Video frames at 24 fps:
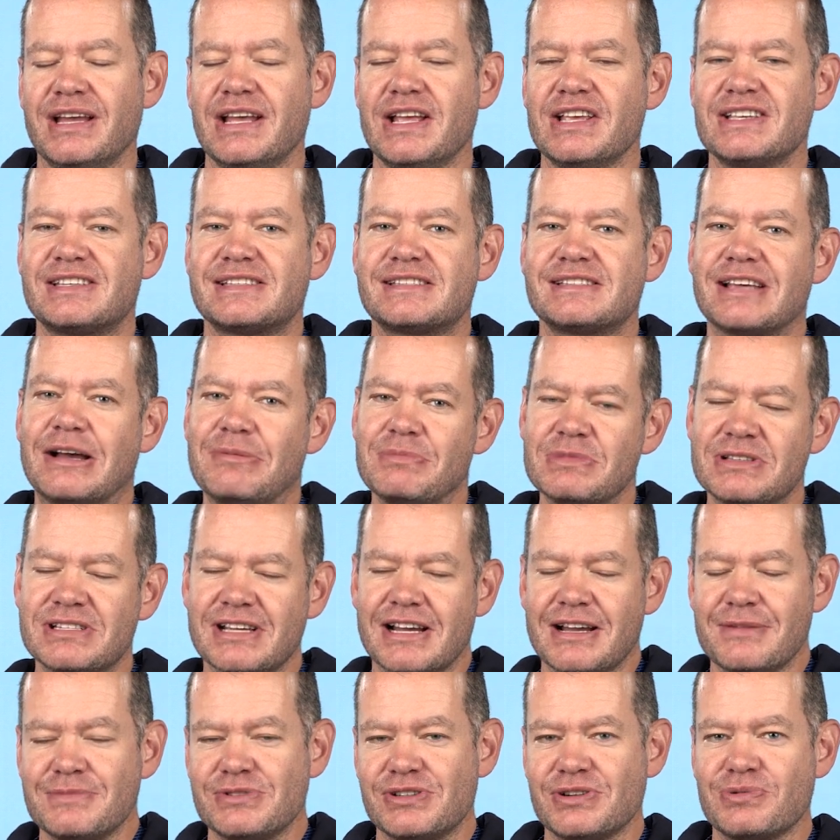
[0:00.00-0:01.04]

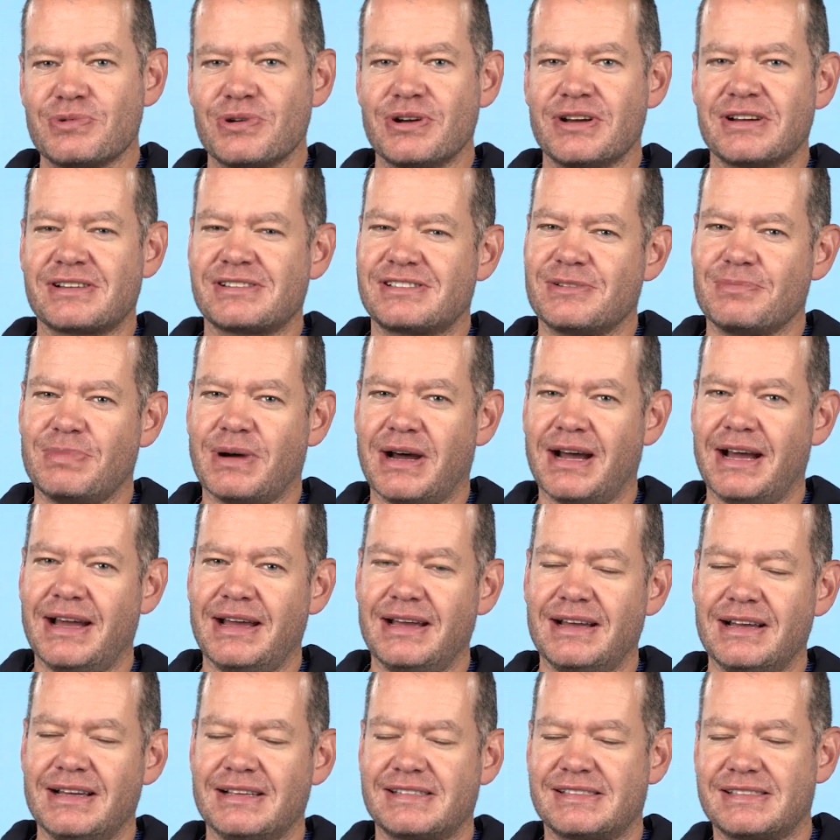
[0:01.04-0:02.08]
Sometimes it works to buy
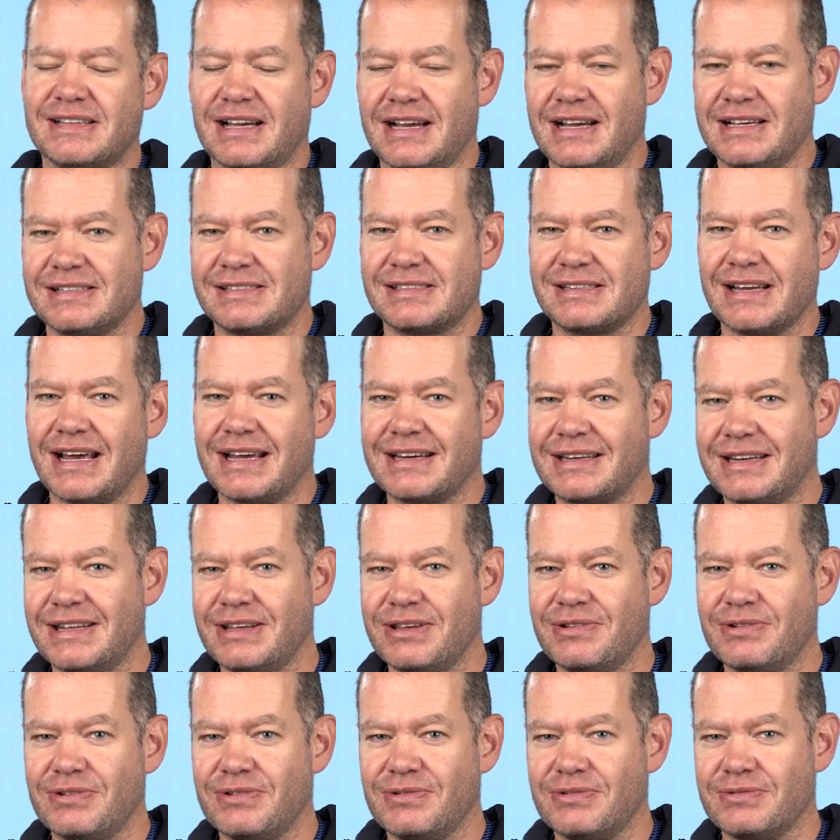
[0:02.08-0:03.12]
a size
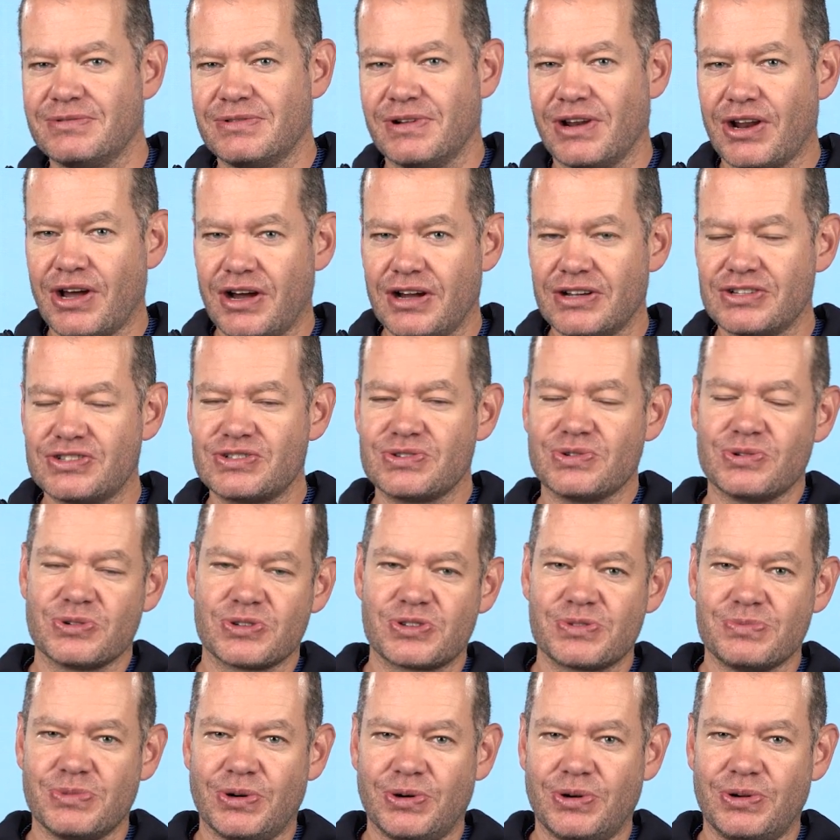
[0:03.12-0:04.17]
slightly large or
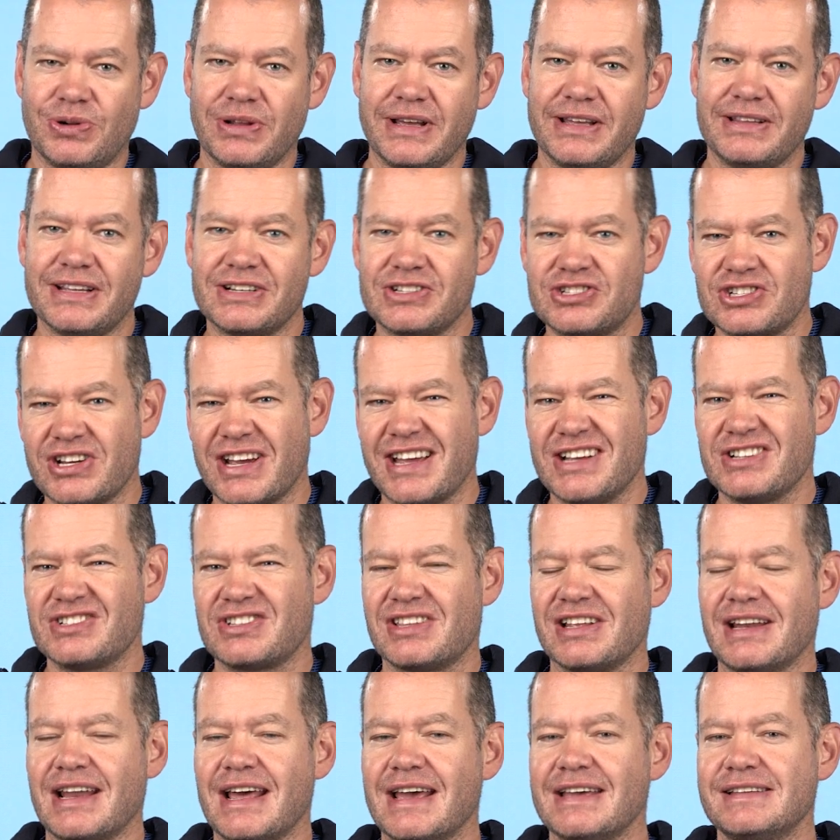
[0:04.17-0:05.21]
small and then change
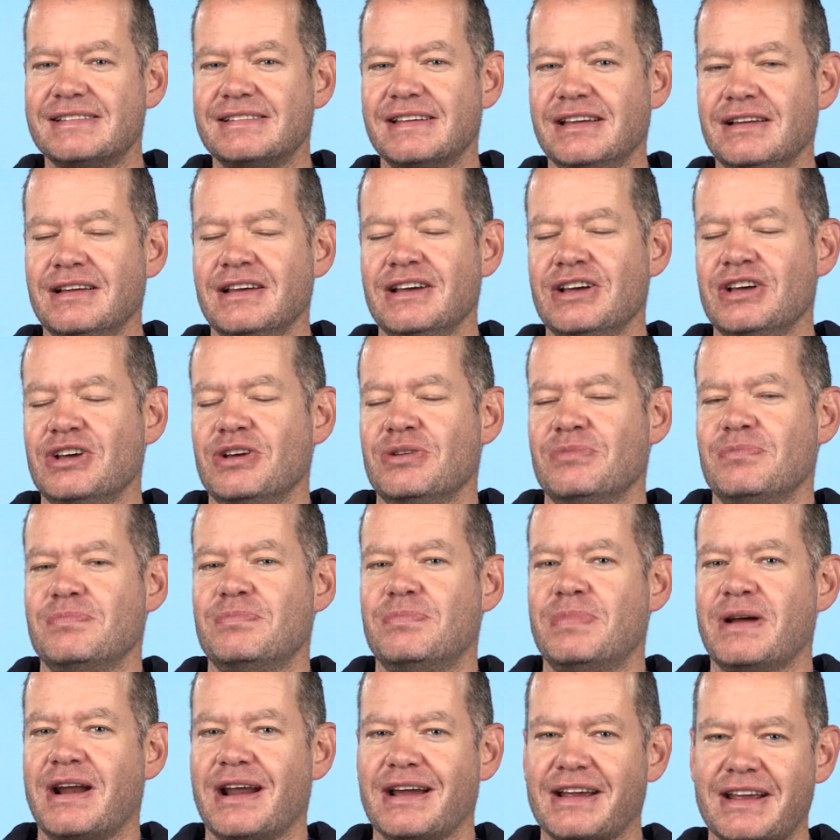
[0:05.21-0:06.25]
the lacing,
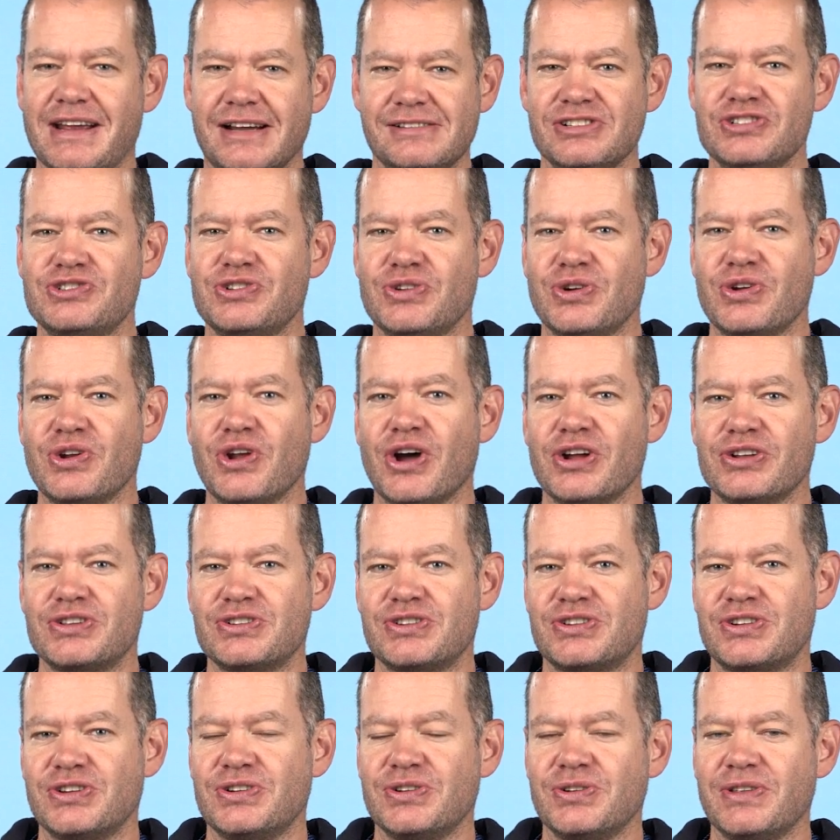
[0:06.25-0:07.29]
but I encourage you not
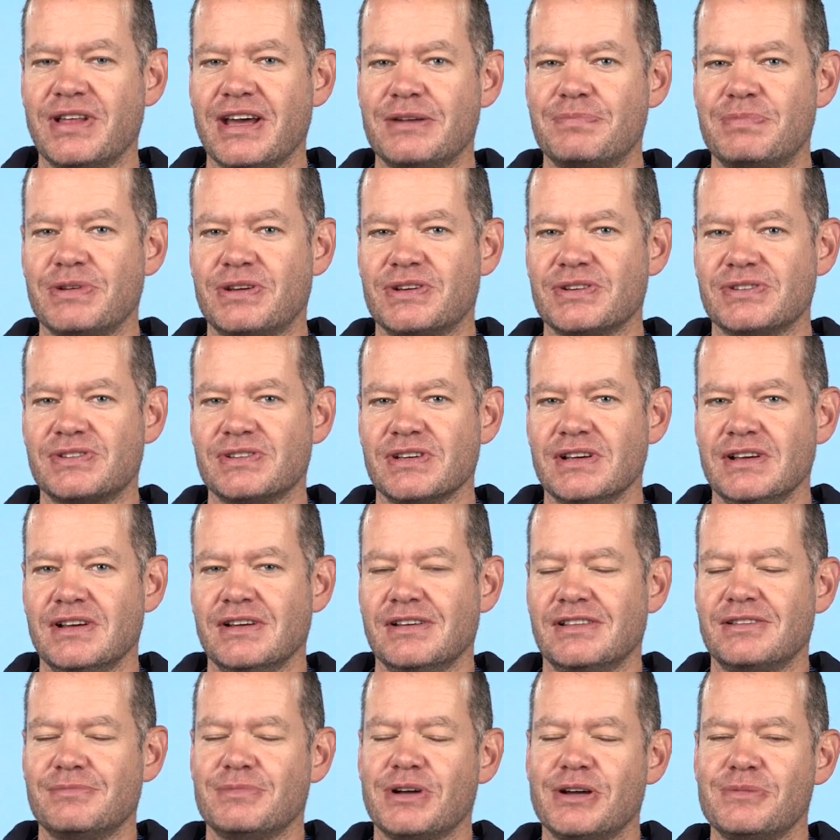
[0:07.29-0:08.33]
to do that because
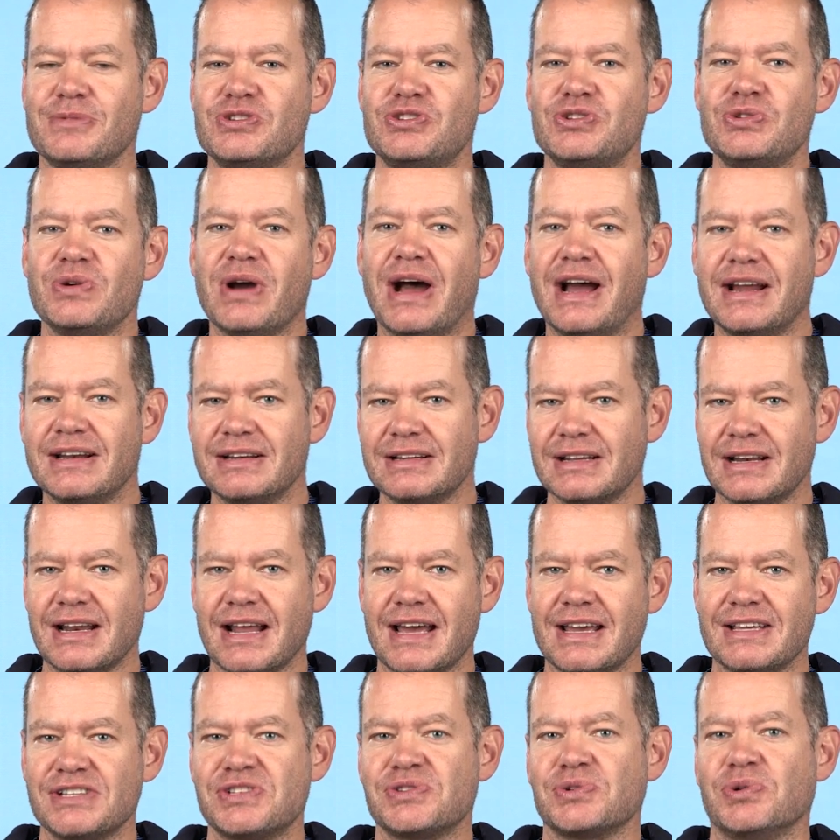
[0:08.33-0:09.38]
the moment you
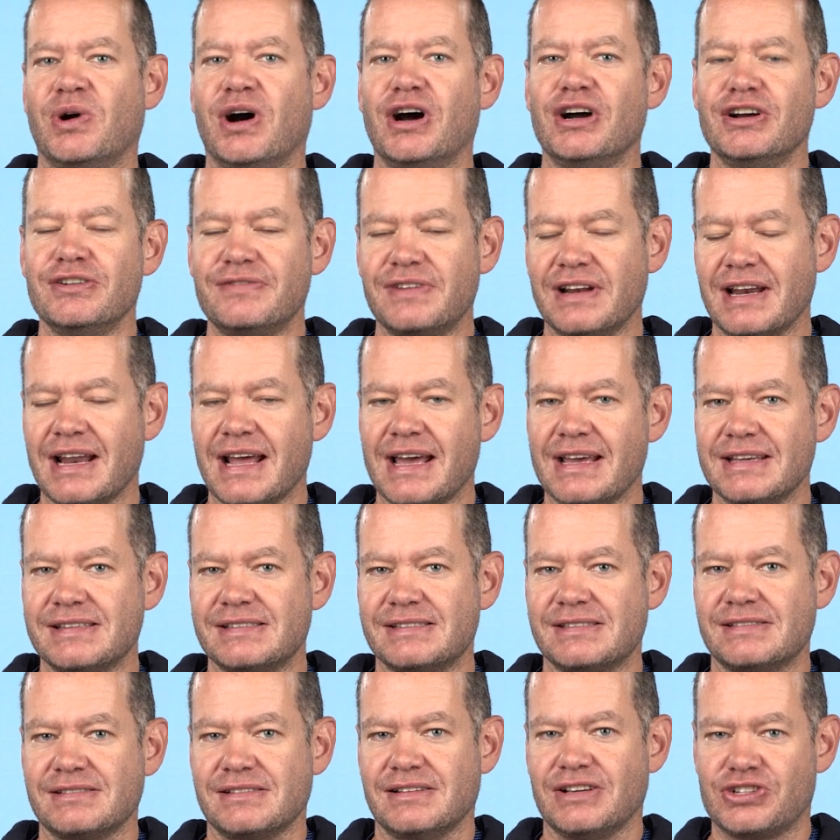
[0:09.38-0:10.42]
underlace or
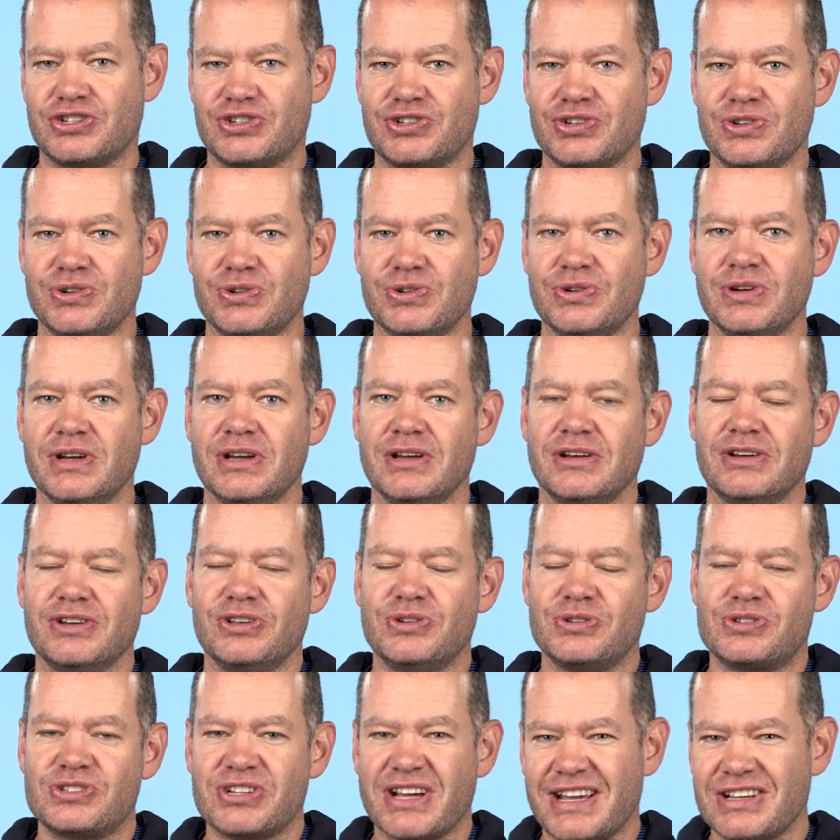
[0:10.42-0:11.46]
overlace a shoe,
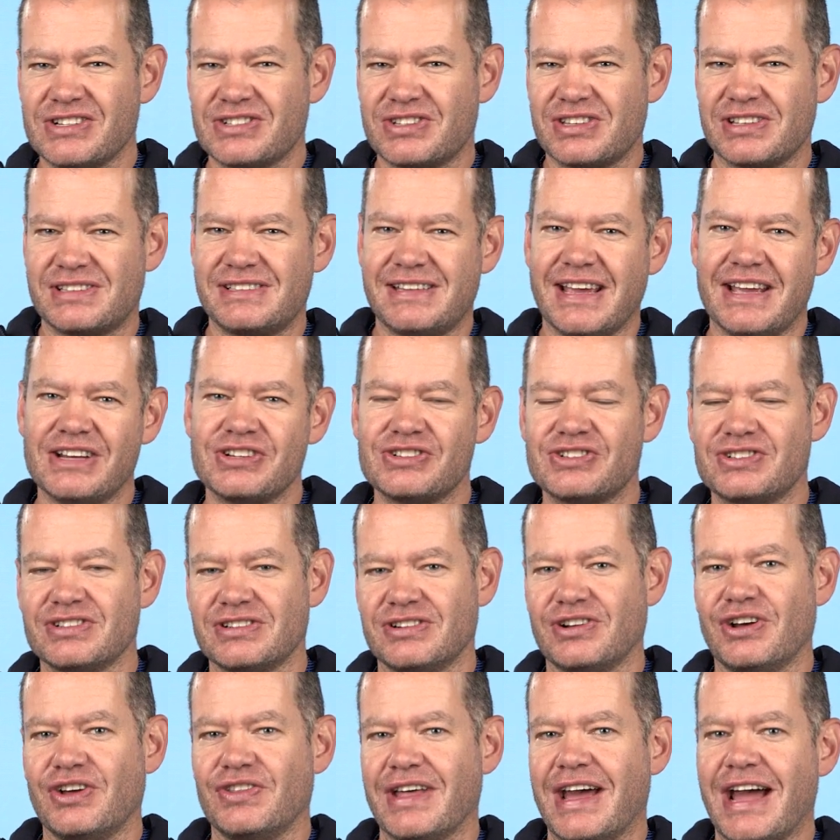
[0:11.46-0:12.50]
you change the tension
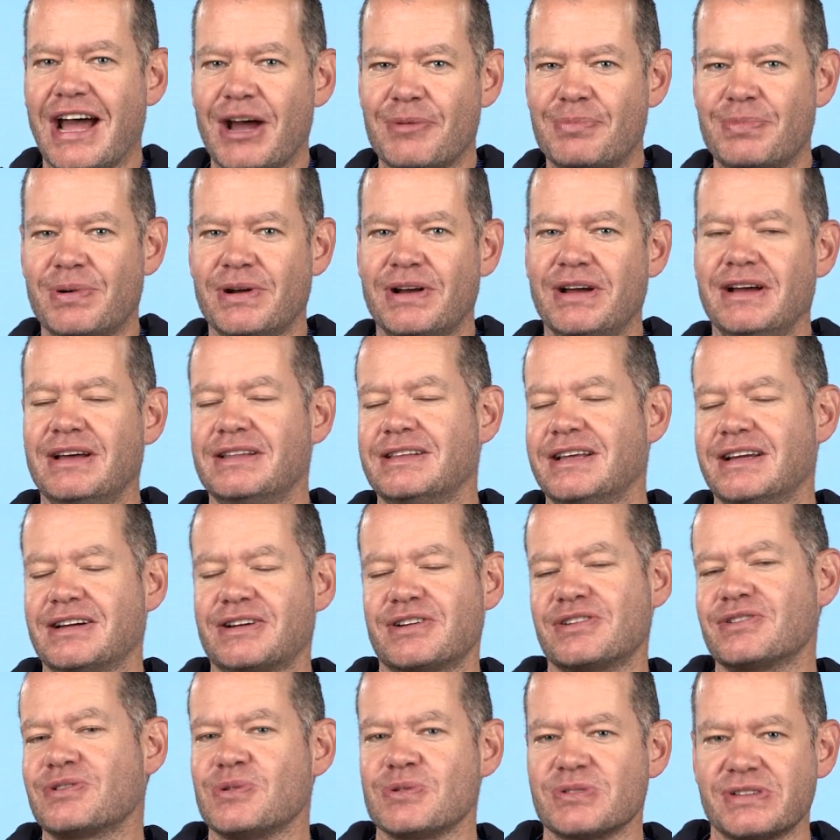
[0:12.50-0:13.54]
on the upper, and that
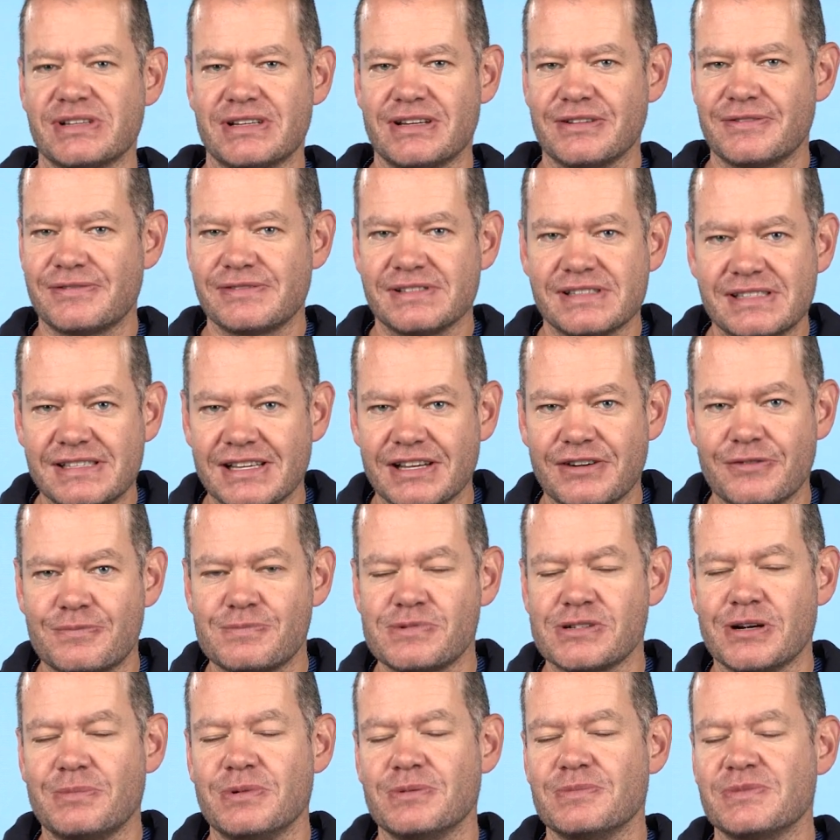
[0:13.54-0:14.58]
can cause a different set of
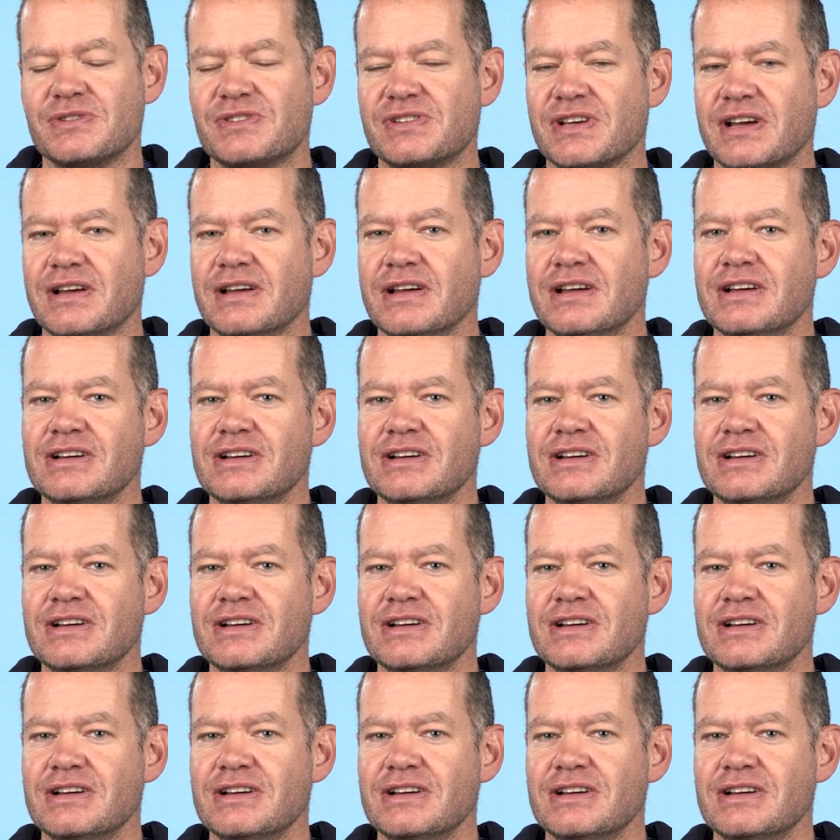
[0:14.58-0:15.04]
problems. So